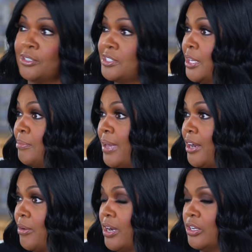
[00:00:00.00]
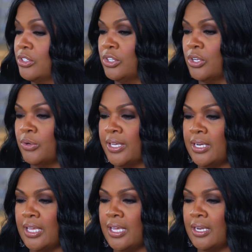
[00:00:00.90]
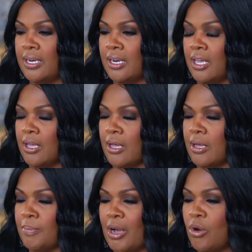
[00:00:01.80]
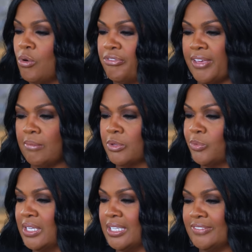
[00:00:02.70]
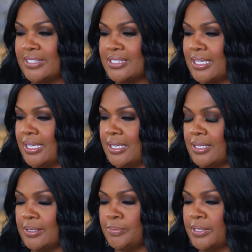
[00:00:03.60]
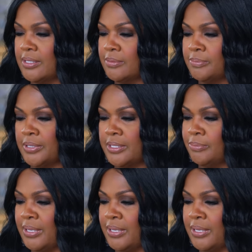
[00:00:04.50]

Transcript: are singing background, mm -hmm. you know, mm-hmm. and and my whole family we love to sing, but but